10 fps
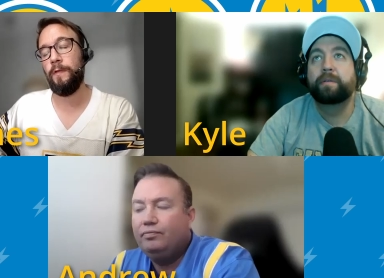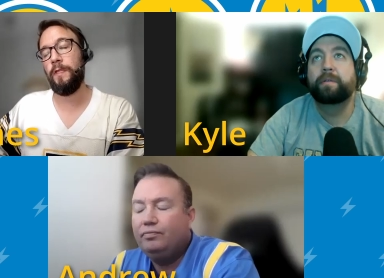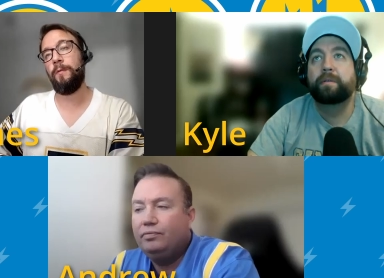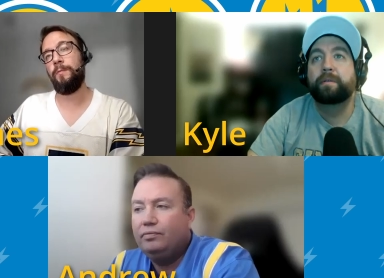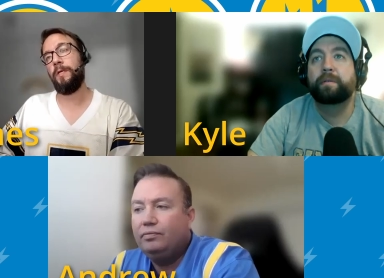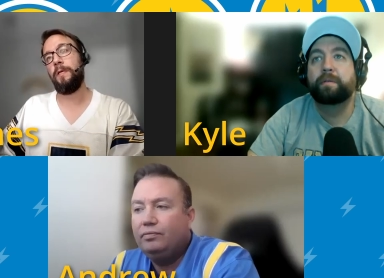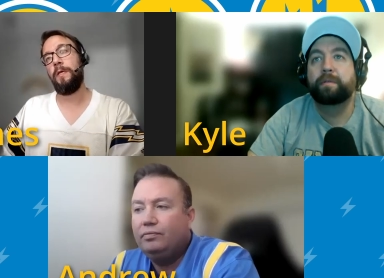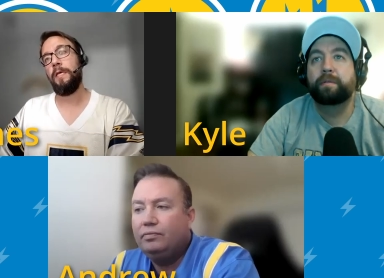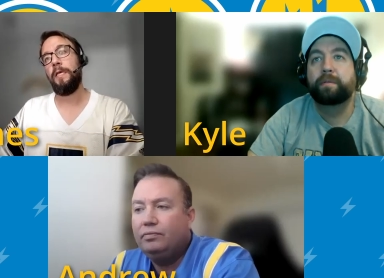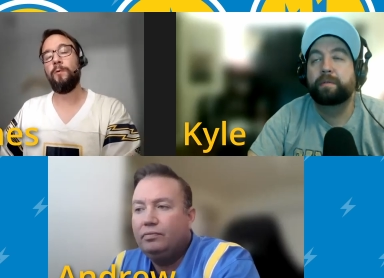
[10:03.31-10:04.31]
Speaker 1: everything, but
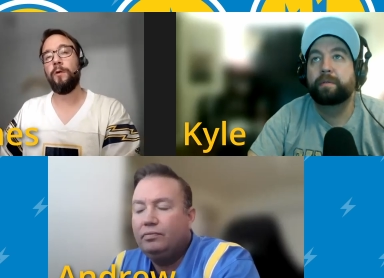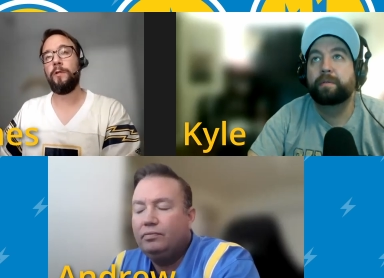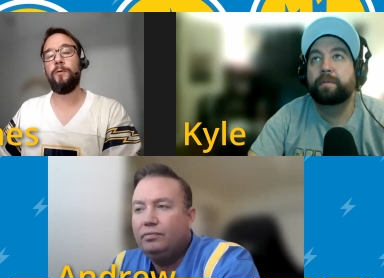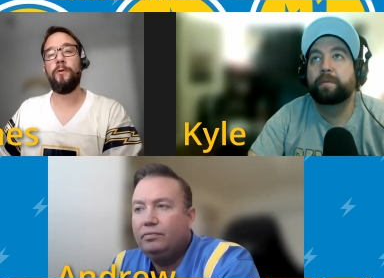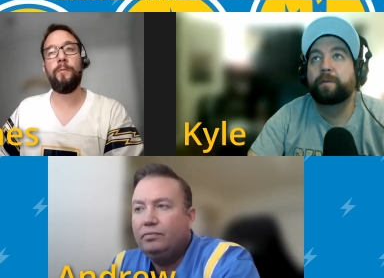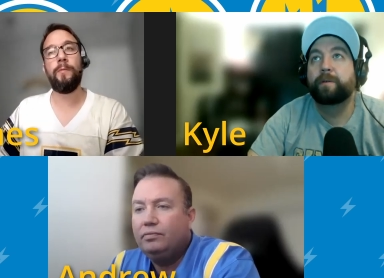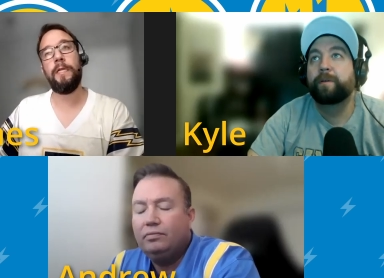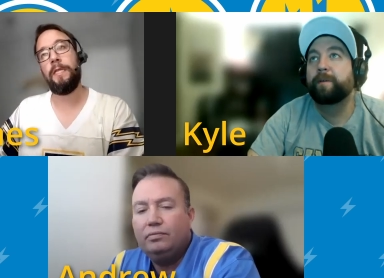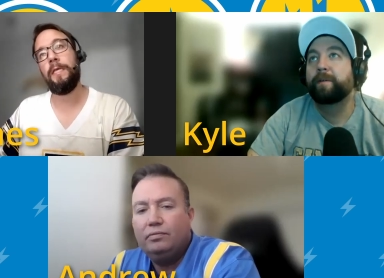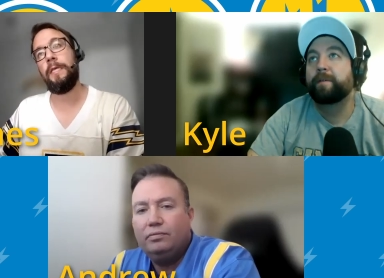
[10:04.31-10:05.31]
he worked through them. And
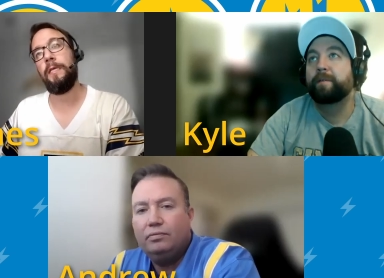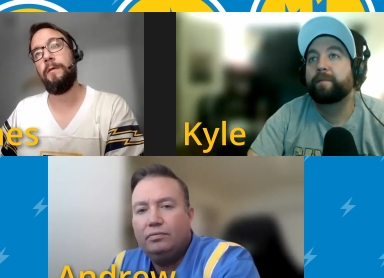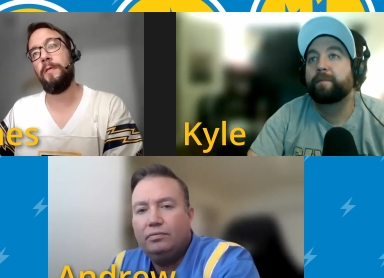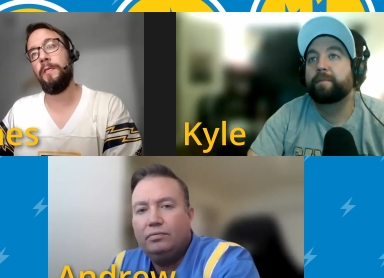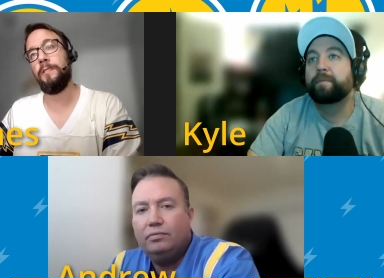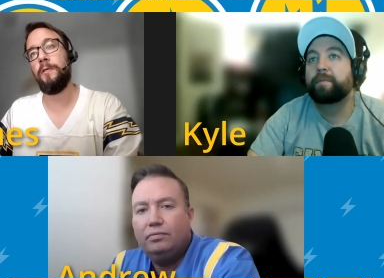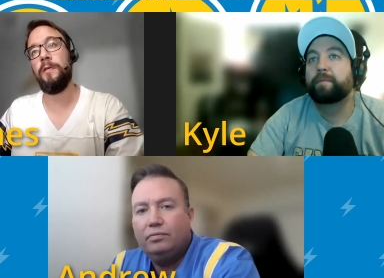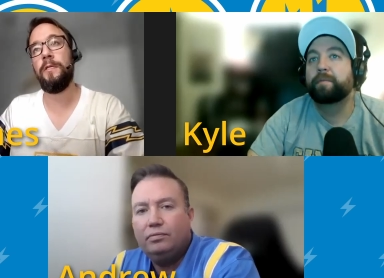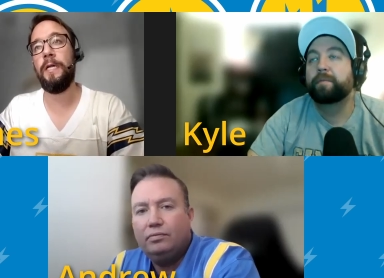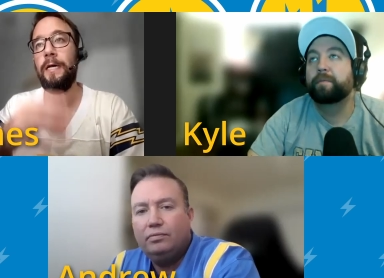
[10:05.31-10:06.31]
I think he, he's
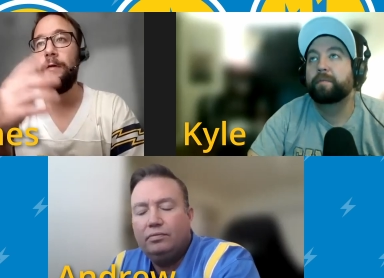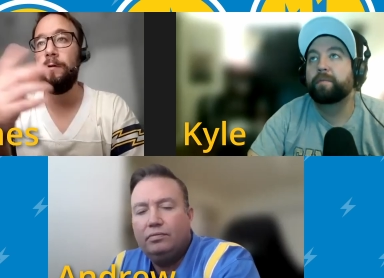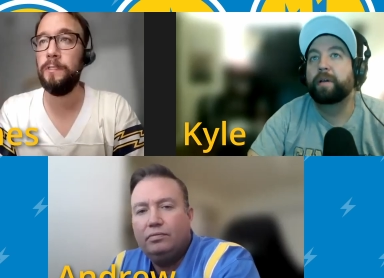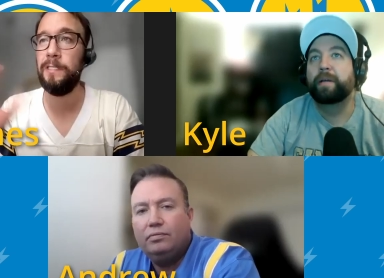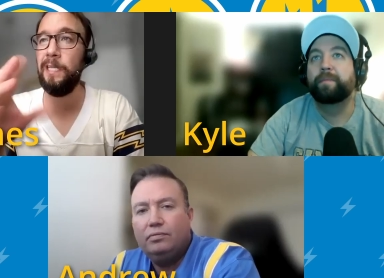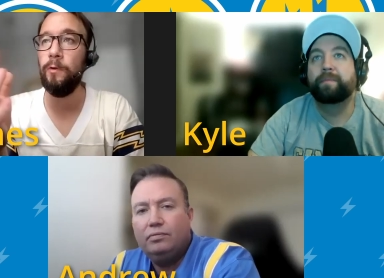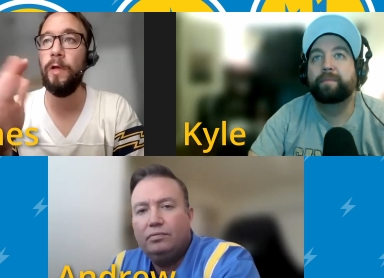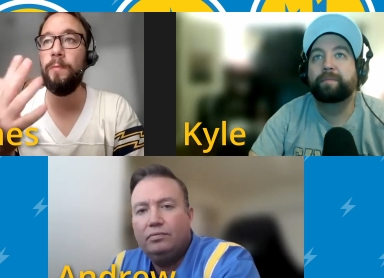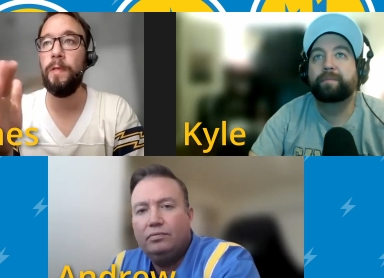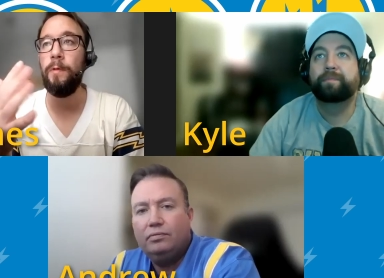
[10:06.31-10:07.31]
good. Right. Seeing
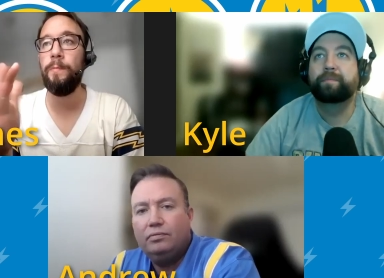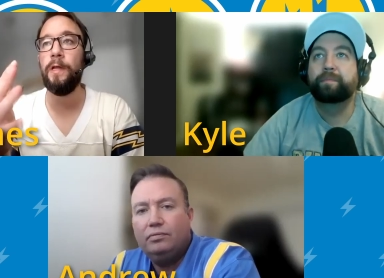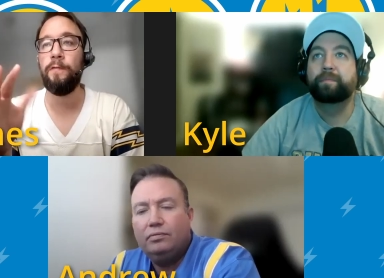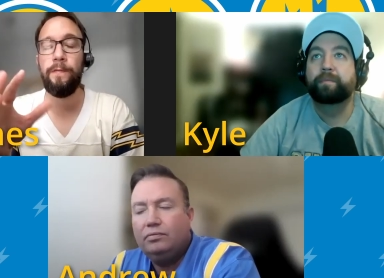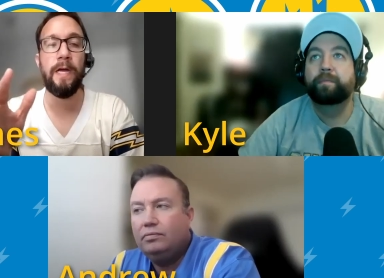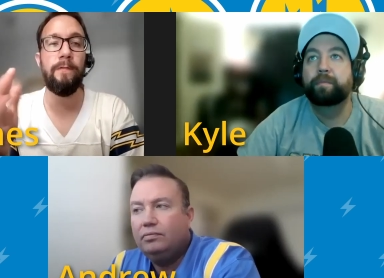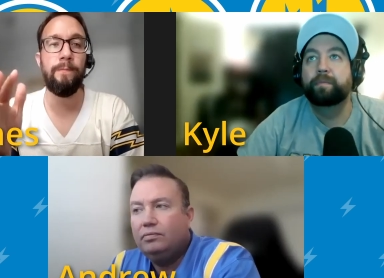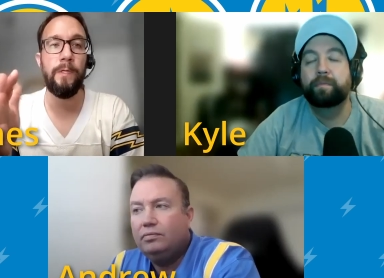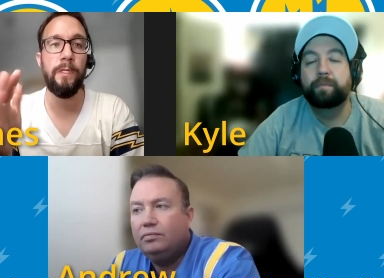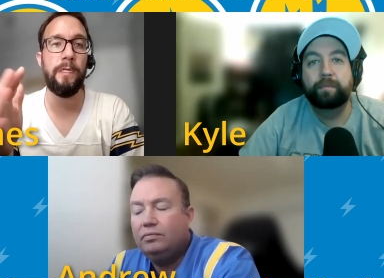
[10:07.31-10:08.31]
around maybe about a $5
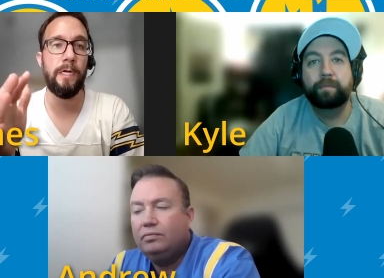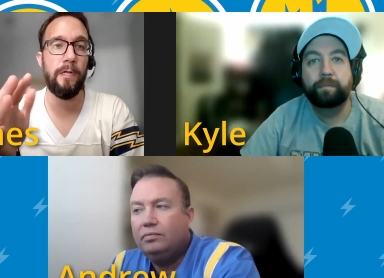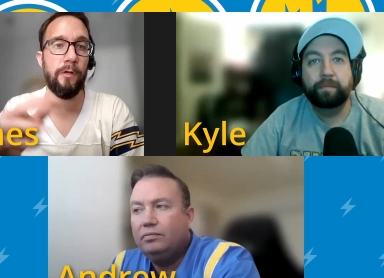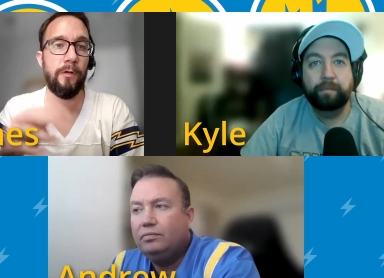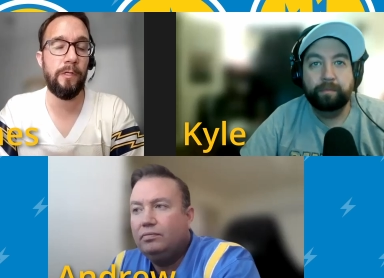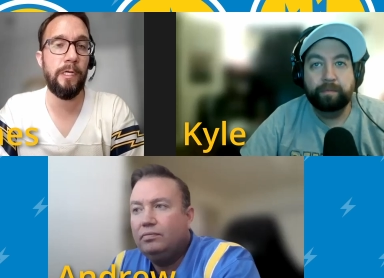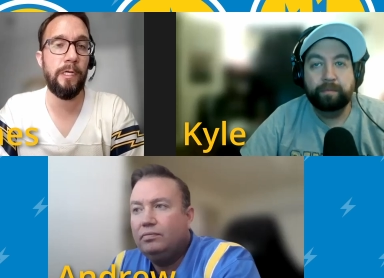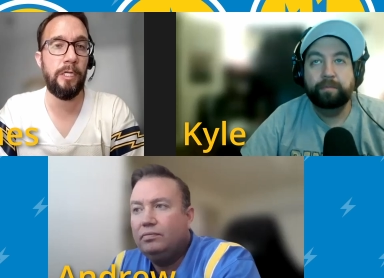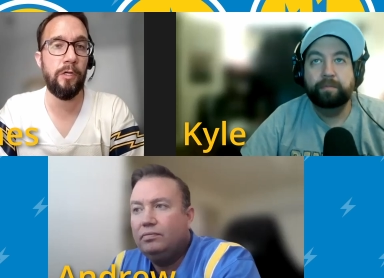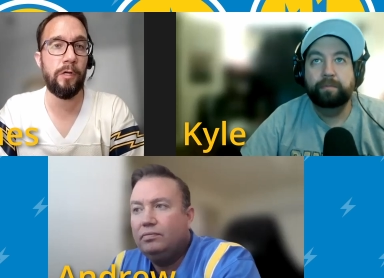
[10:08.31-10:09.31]
million a
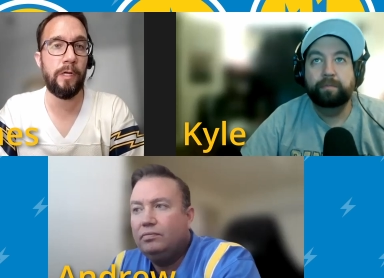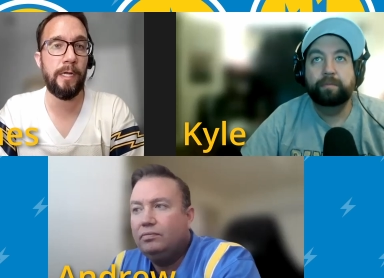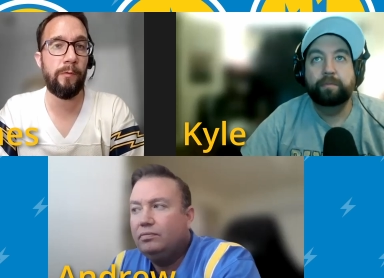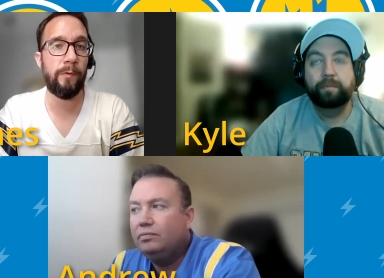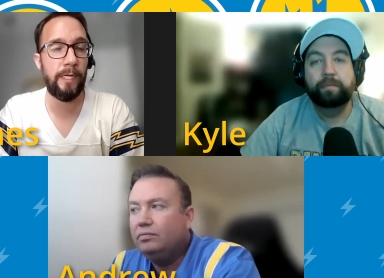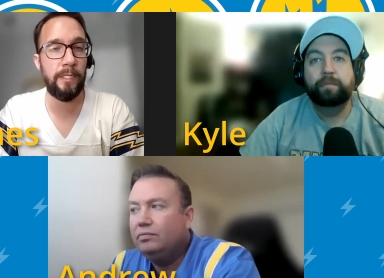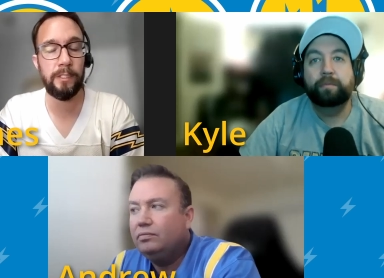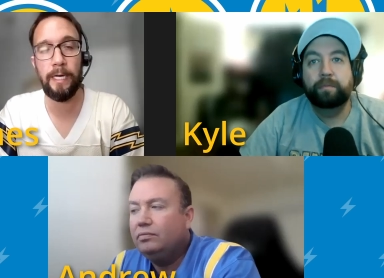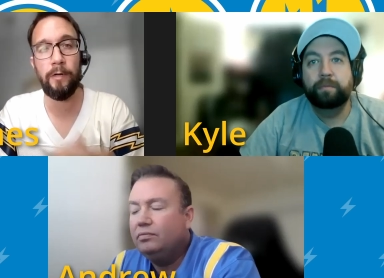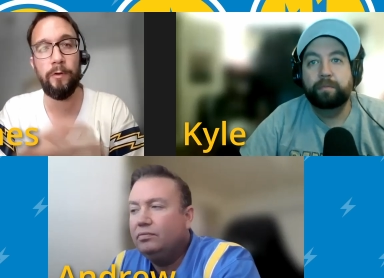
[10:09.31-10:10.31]
year kind of range.
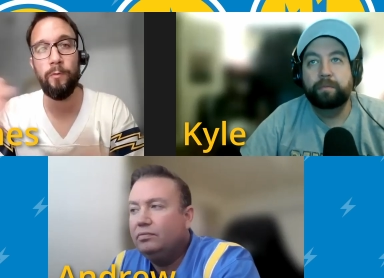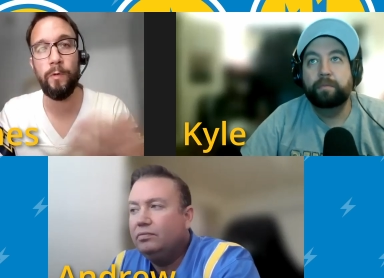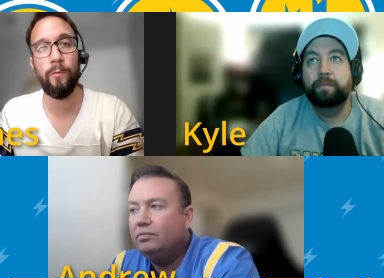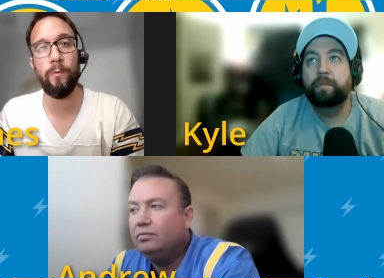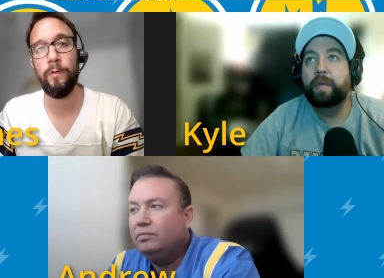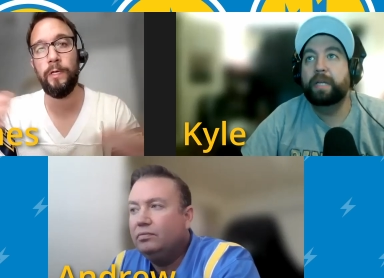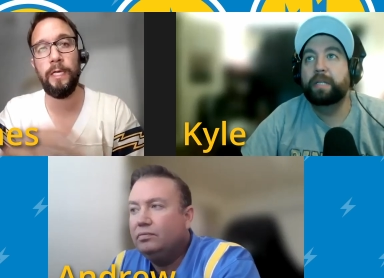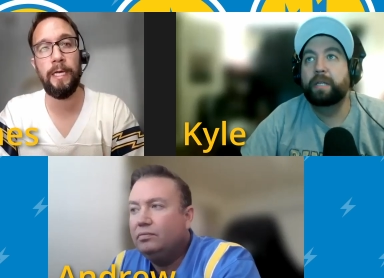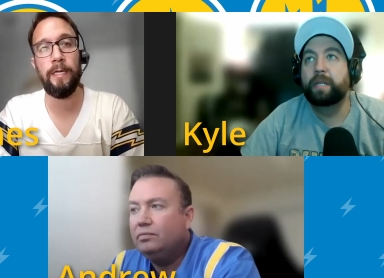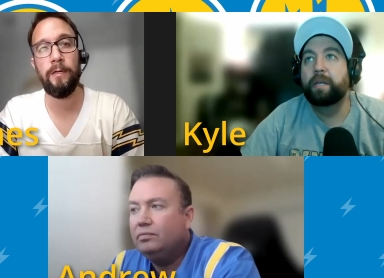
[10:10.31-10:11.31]
I don't know what we're looking
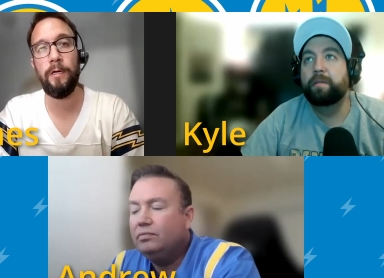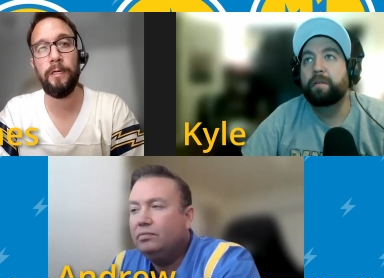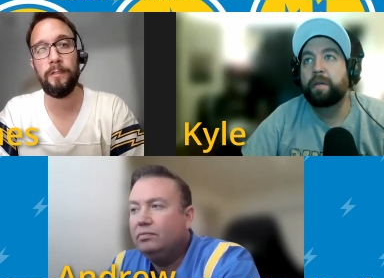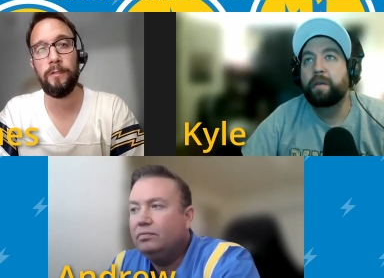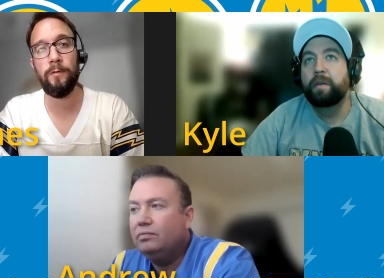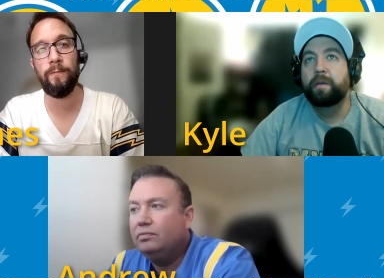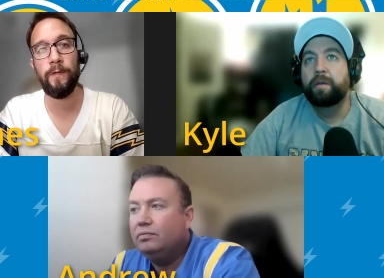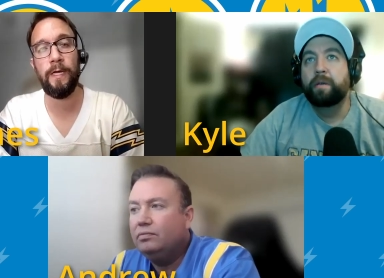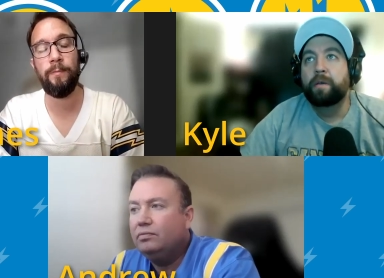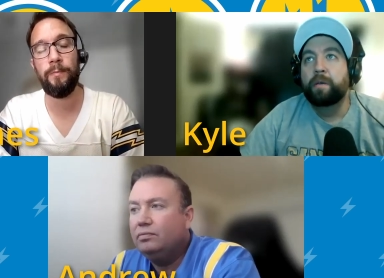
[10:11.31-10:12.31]
at that. on a term for
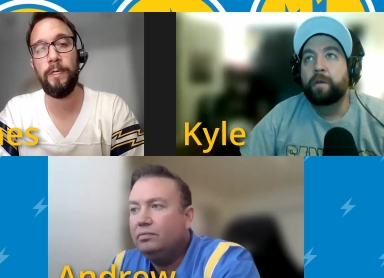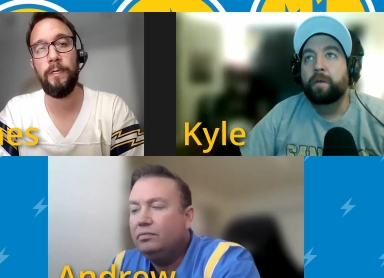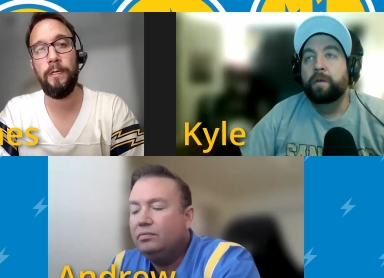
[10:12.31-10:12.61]
that, but